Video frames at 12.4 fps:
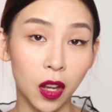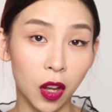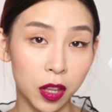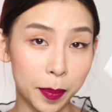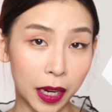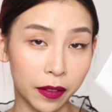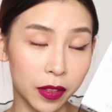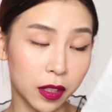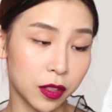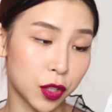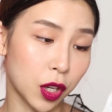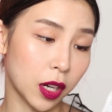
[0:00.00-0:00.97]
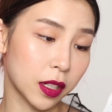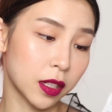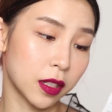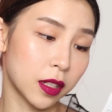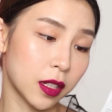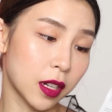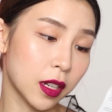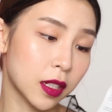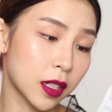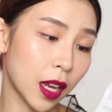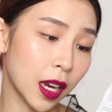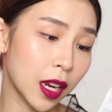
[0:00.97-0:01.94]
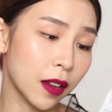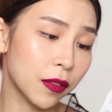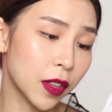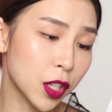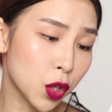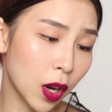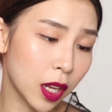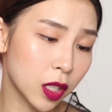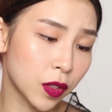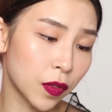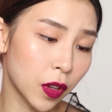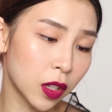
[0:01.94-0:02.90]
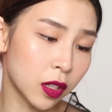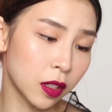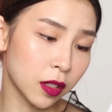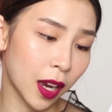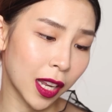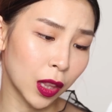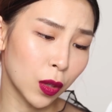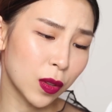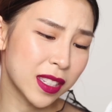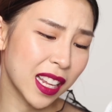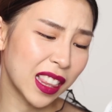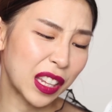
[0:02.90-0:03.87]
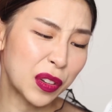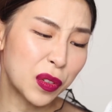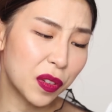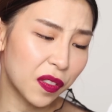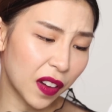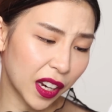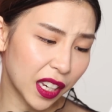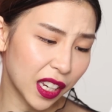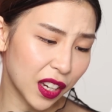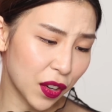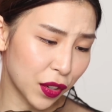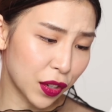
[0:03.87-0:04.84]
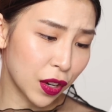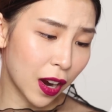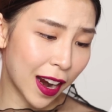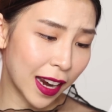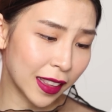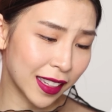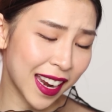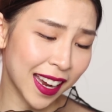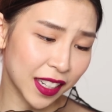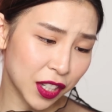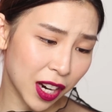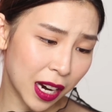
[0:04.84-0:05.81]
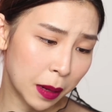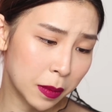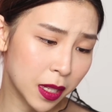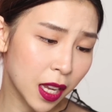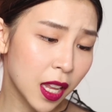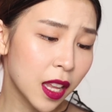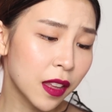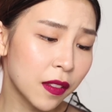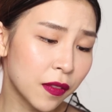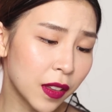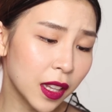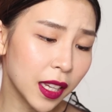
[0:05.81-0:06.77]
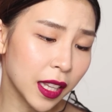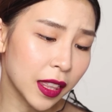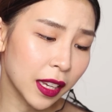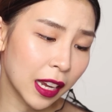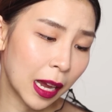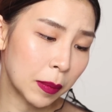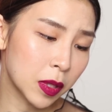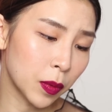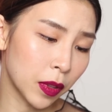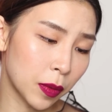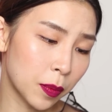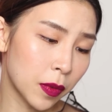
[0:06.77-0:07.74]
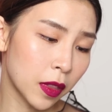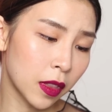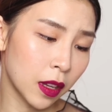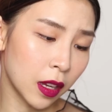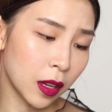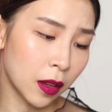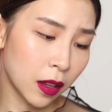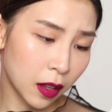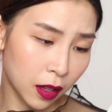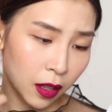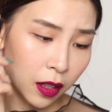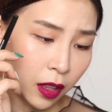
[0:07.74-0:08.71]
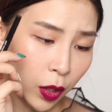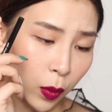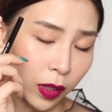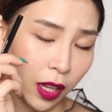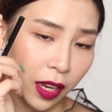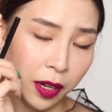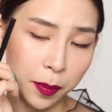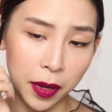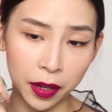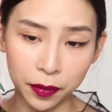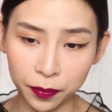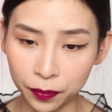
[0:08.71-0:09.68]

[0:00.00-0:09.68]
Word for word: On the back of the instructions, it does say, if the transferred design looks a little funky on your eyelid at times, fill in the gaps with the liquid liner pen.